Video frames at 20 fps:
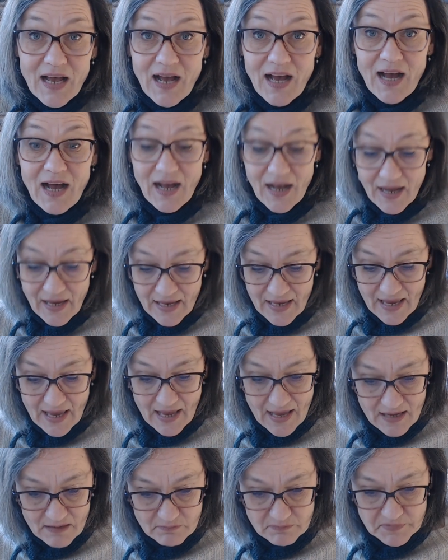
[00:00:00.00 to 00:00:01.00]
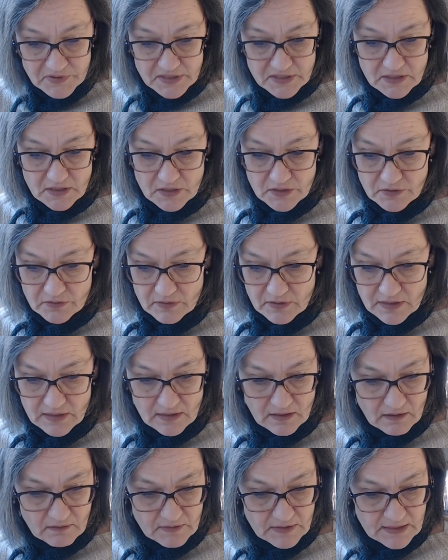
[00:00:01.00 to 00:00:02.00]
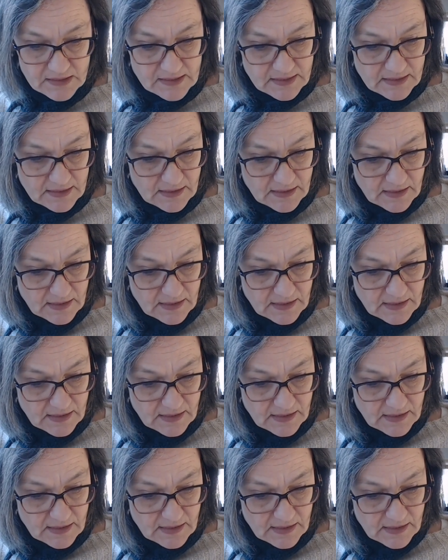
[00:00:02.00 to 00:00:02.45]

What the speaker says: I absolutely love it.